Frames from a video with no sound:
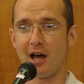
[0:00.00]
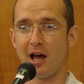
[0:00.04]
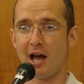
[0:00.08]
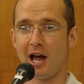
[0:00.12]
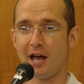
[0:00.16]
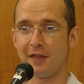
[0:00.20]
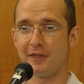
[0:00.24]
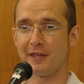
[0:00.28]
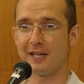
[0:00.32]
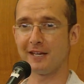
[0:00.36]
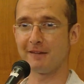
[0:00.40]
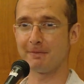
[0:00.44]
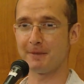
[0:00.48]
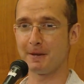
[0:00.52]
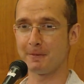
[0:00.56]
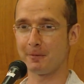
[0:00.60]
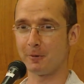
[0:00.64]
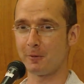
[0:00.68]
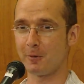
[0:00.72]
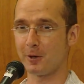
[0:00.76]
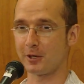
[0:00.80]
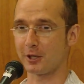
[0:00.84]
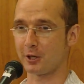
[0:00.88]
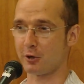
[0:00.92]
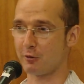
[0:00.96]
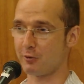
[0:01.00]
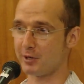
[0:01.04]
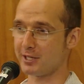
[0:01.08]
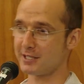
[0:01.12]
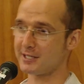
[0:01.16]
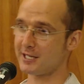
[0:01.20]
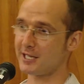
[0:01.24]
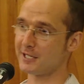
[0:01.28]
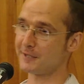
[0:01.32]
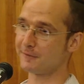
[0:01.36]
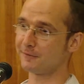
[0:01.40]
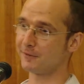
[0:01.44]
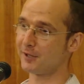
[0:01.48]
I think if people want to
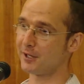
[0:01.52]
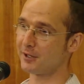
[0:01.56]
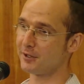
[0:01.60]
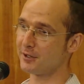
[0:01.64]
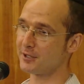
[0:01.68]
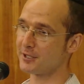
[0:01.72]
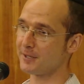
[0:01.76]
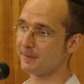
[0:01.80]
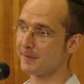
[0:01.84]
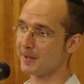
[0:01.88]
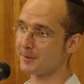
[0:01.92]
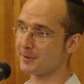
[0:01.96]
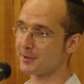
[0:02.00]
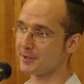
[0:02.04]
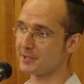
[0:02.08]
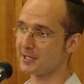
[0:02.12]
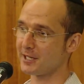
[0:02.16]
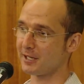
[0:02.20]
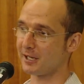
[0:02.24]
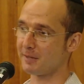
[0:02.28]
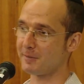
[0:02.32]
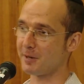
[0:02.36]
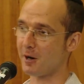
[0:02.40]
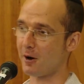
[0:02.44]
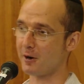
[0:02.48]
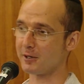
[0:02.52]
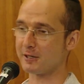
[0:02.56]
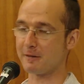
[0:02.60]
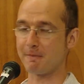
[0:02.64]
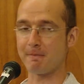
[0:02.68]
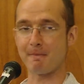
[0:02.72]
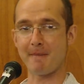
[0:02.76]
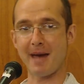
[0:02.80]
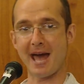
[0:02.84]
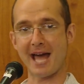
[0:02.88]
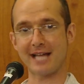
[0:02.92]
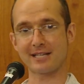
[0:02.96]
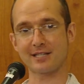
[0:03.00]
criticize Flutter, sometimes you'll see it can be hard to
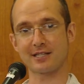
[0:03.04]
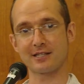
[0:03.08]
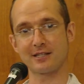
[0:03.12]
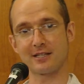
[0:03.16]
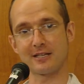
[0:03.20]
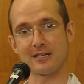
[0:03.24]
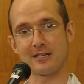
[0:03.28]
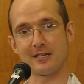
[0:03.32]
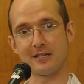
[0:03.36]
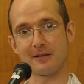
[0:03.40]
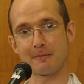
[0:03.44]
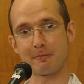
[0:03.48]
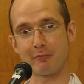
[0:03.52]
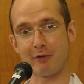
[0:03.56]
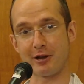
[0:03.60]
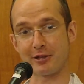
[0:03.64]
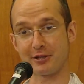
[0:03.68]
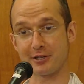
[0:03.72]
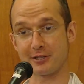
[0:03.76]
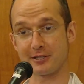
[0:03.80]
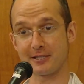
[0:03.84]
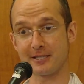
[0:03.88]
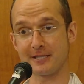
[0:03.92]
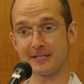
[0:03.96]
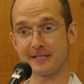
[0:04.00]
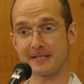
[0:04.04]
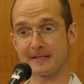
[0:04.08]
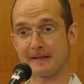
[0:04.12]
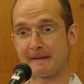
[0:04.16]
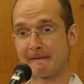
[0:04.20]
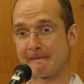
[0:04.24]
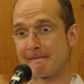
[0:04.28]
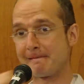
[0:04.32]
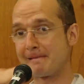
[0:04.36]
match the parentheses.